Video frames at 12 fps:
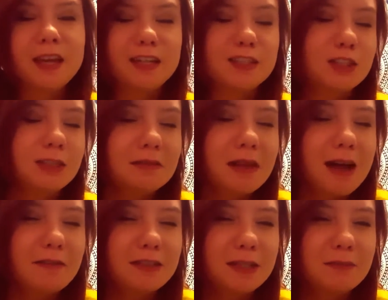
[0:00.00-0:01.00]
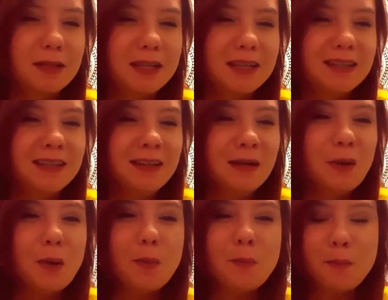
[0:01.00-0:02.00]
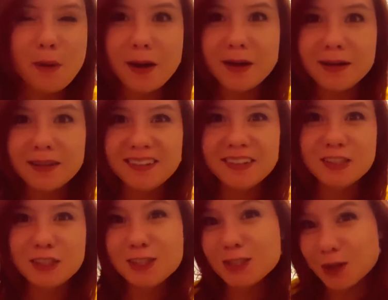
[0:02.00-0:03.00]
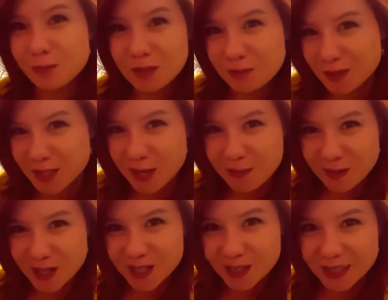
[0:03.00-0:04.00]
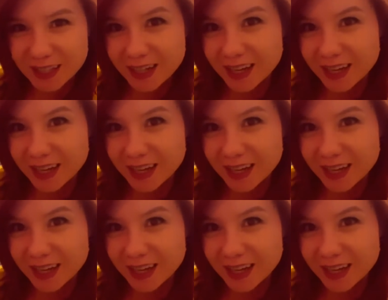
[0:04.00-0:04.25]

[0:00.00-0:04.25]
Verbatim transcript: And she laughed at me, but she showed me where they were.